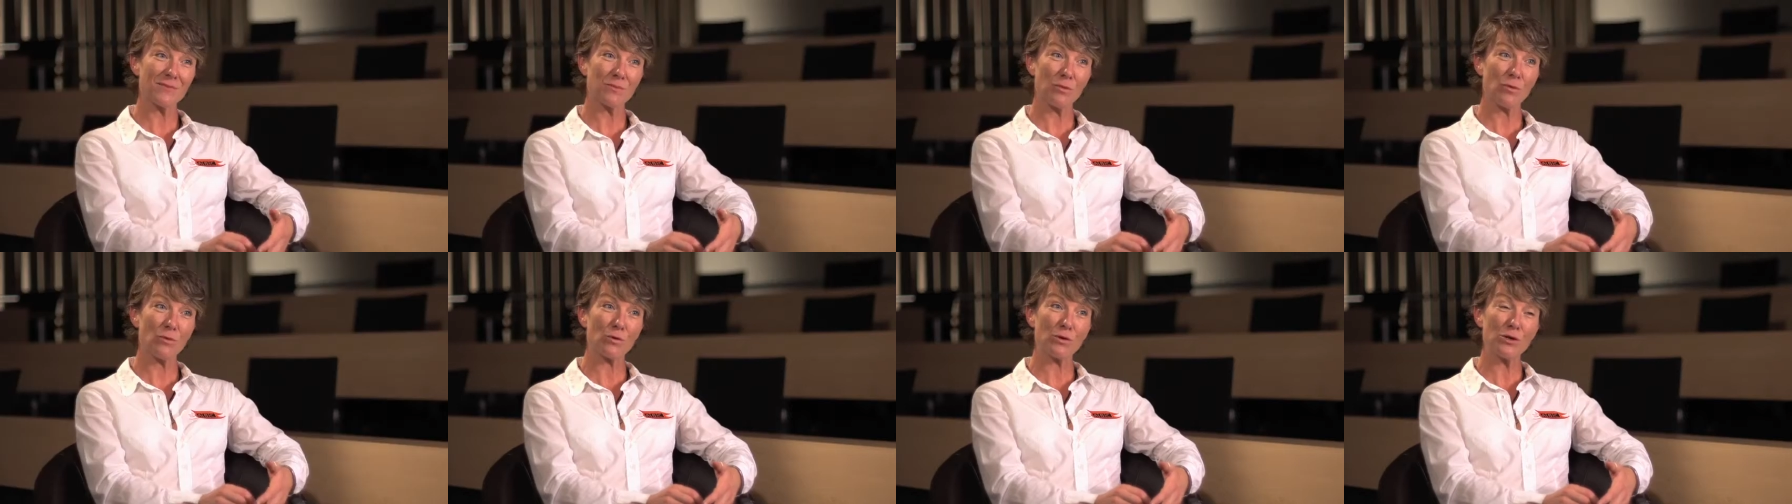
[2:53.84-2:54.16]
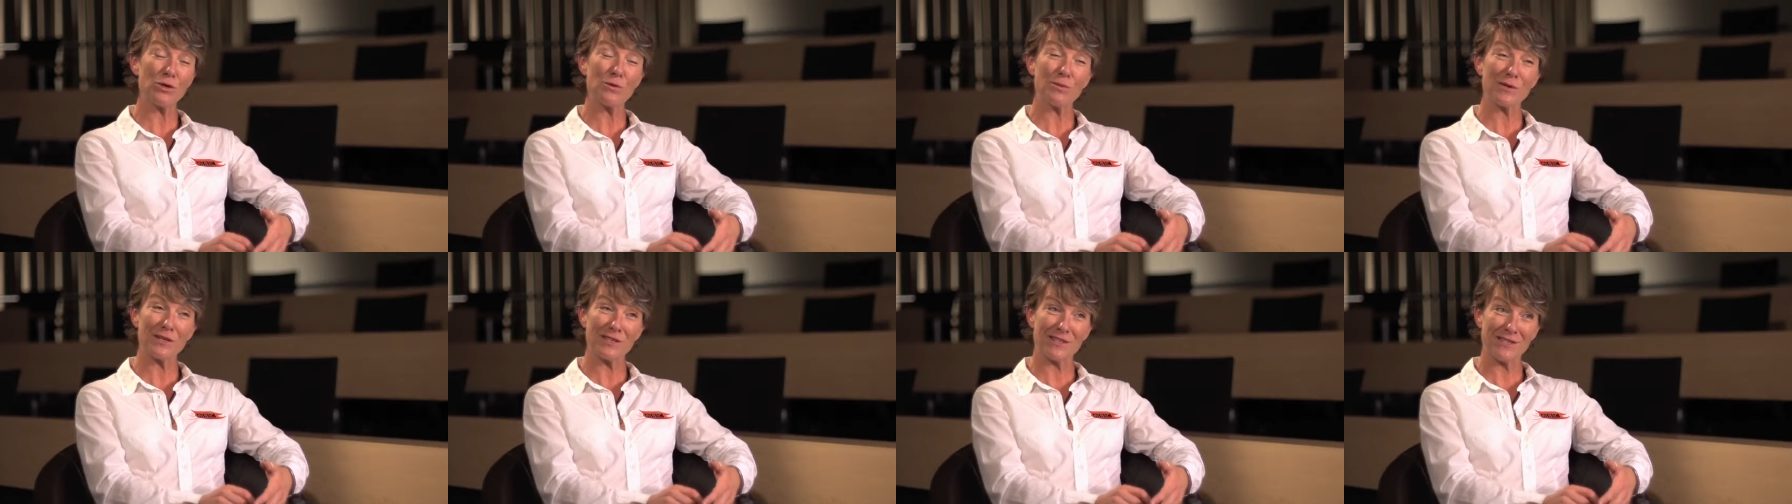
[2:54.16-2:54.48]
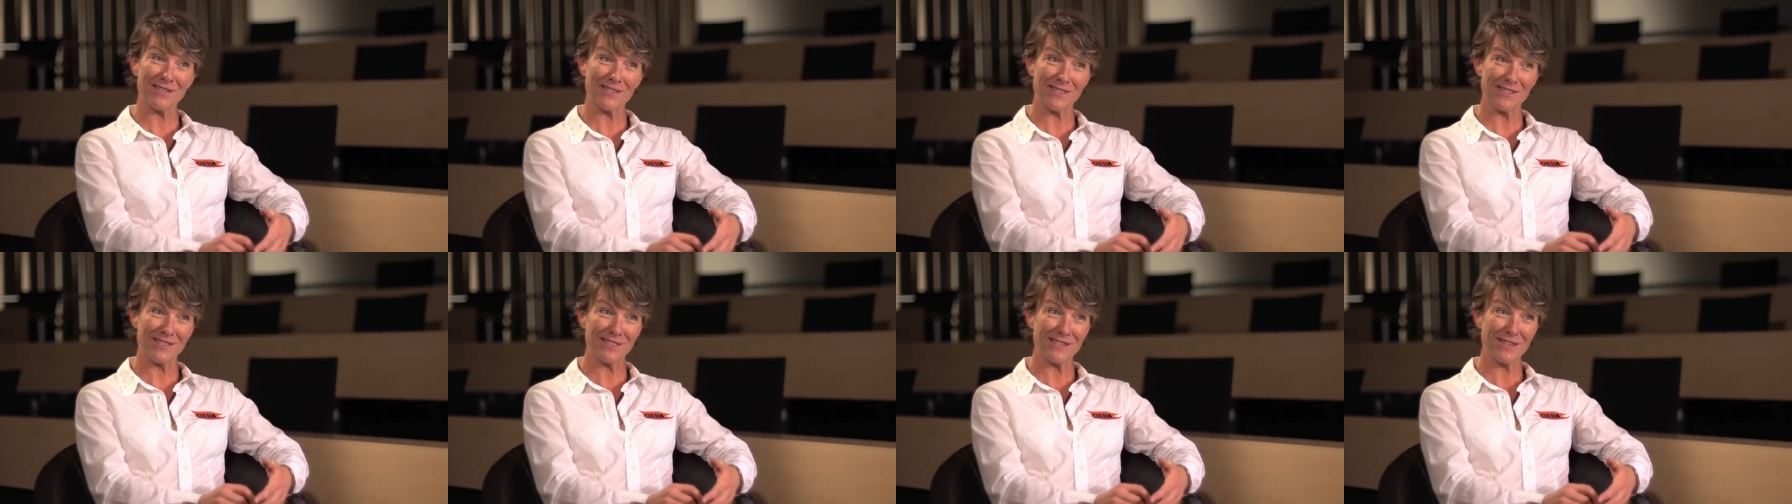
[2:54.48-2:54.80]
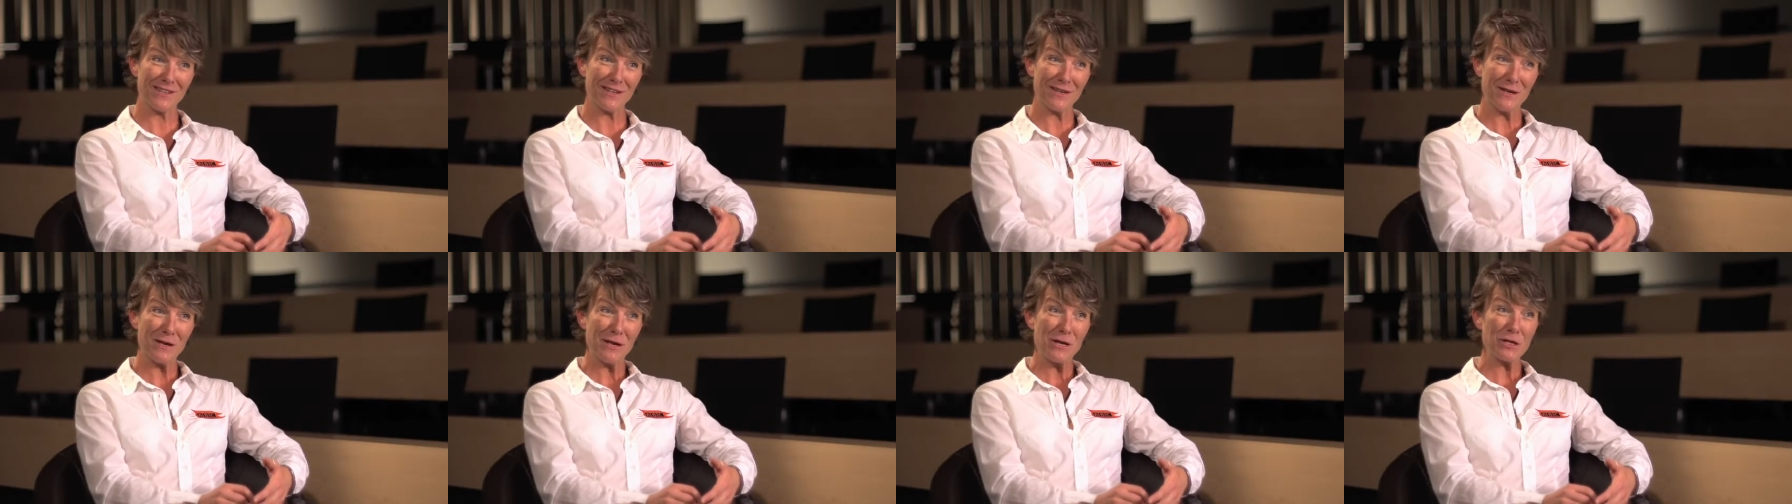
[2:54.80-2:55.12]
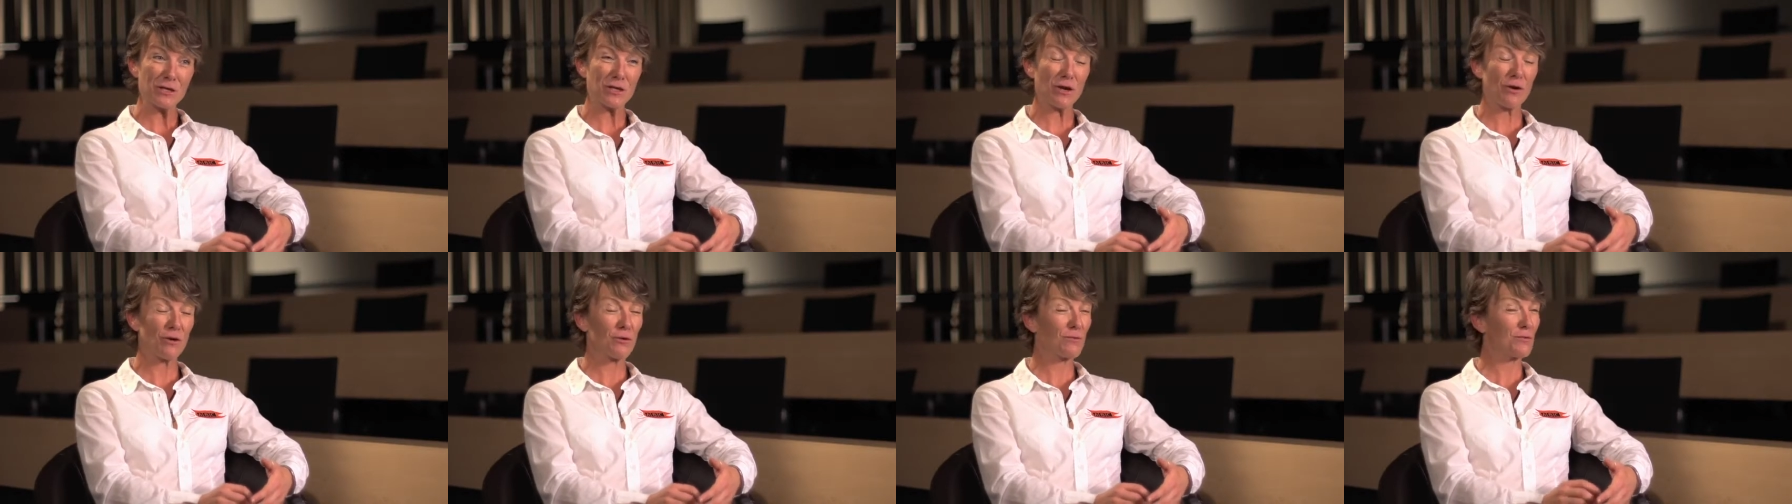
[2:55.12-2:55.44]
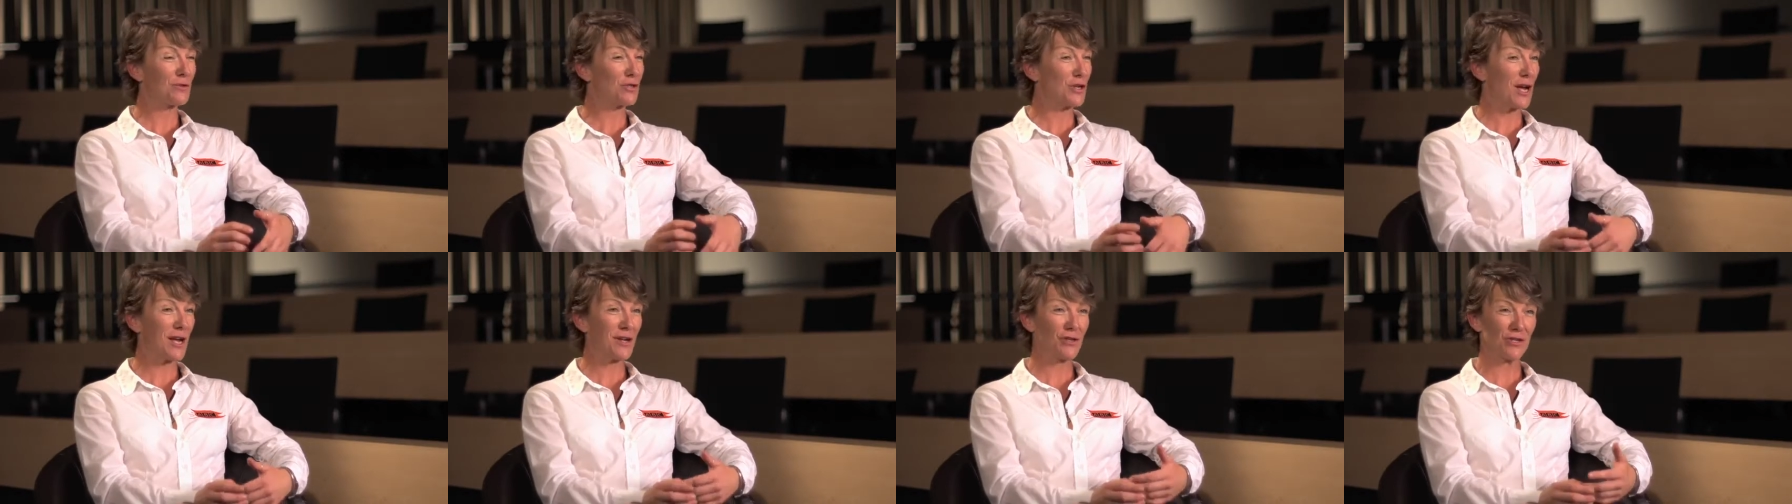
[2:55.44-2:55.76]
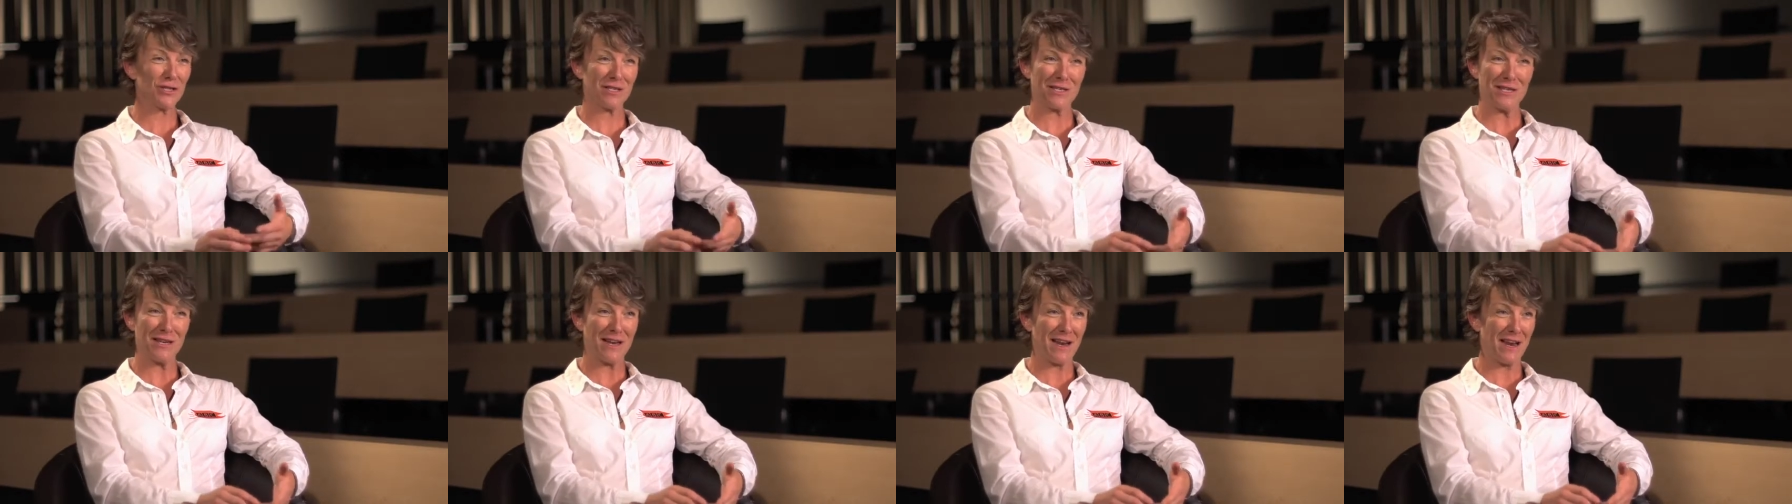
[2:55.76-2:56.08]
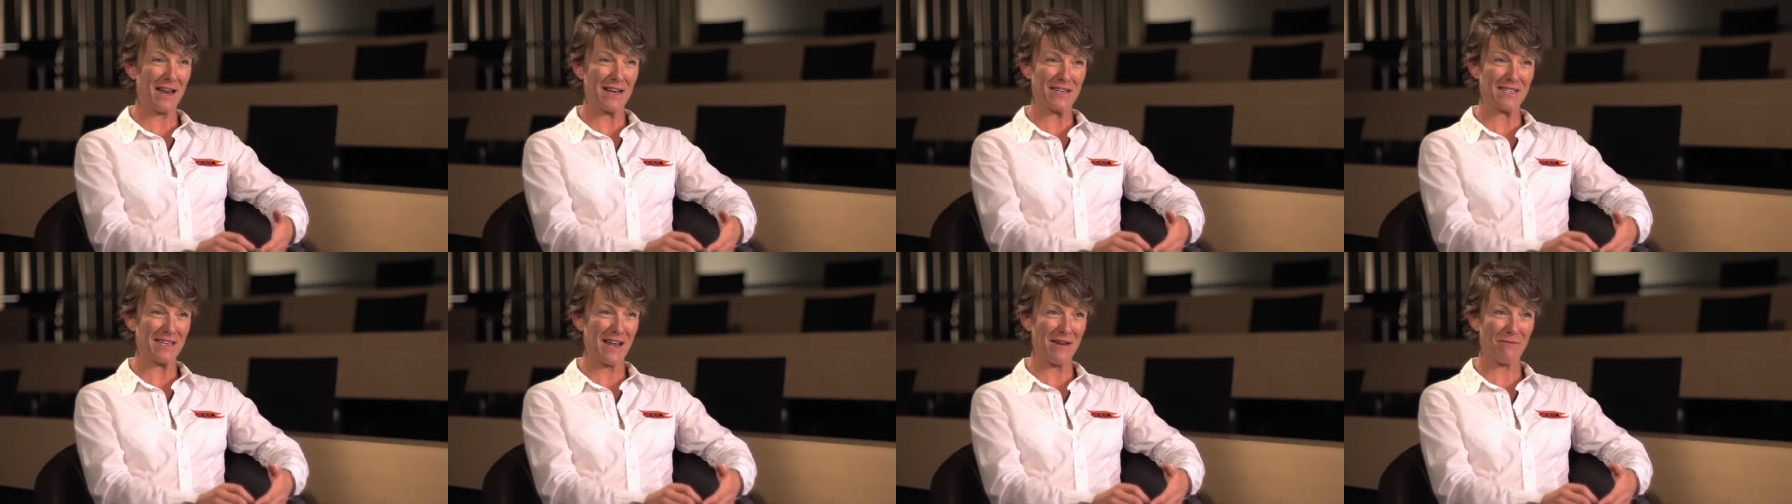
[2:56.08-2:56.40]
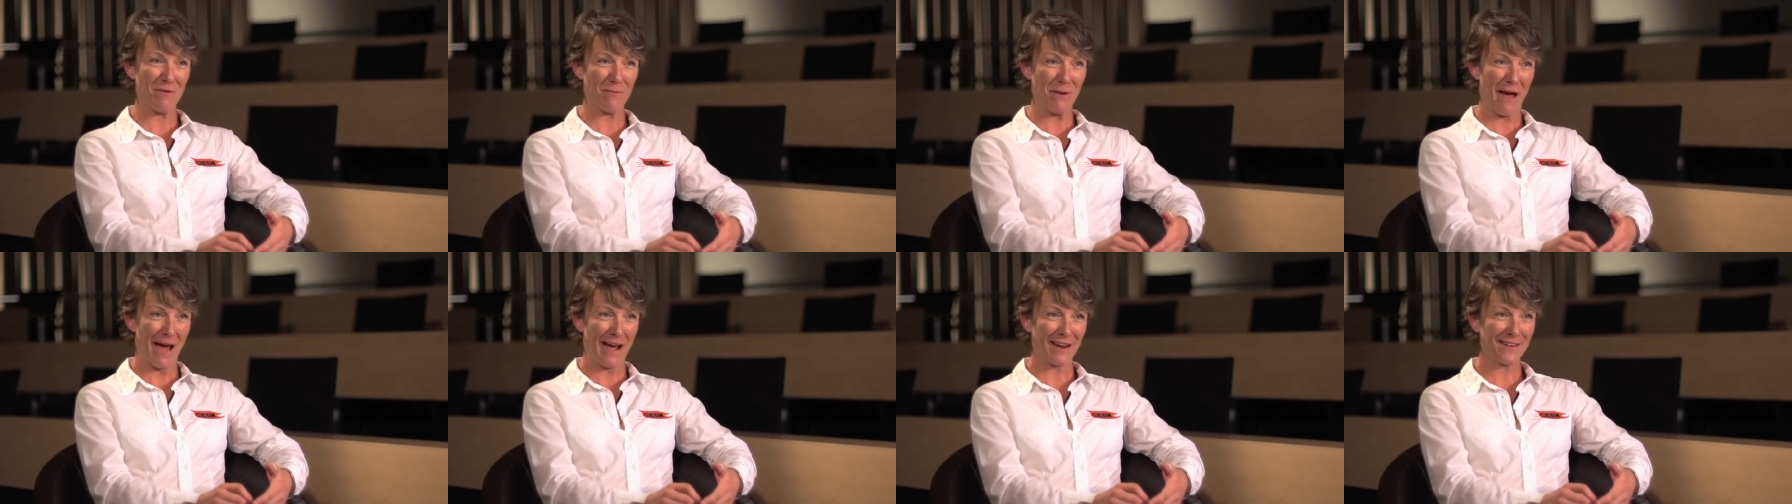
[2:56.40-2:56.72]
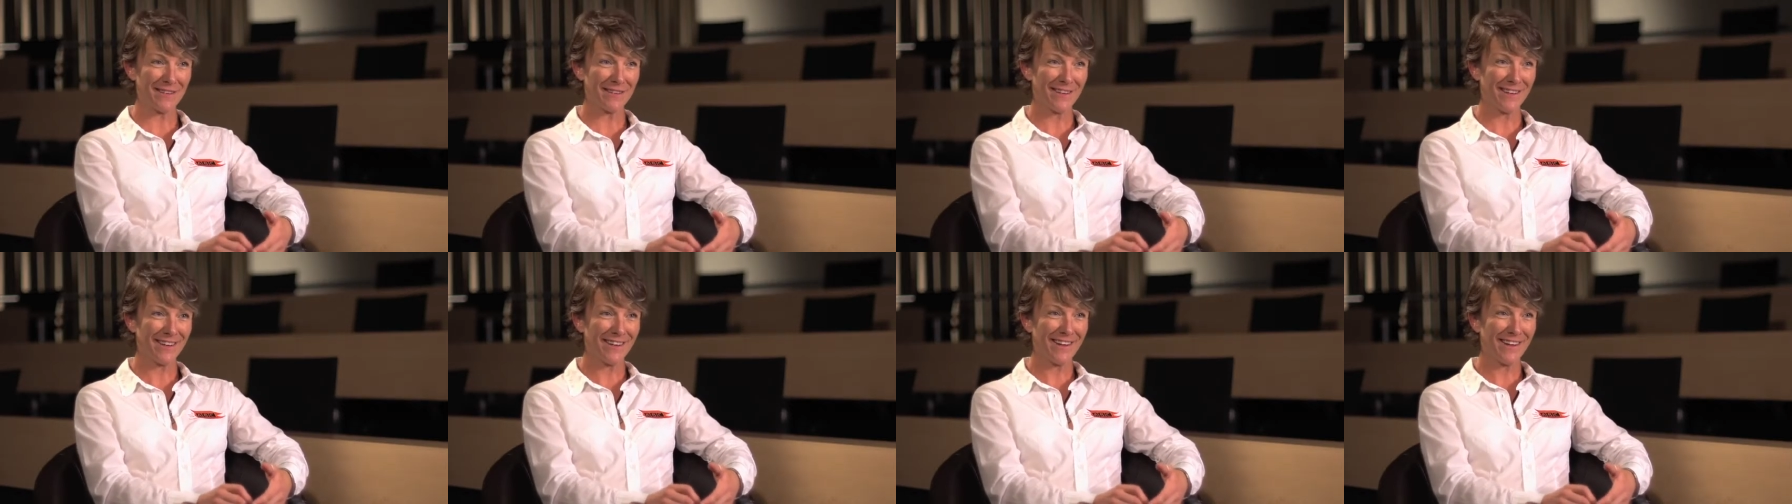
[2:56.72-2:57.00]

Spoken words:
brought new business. So change is never bad.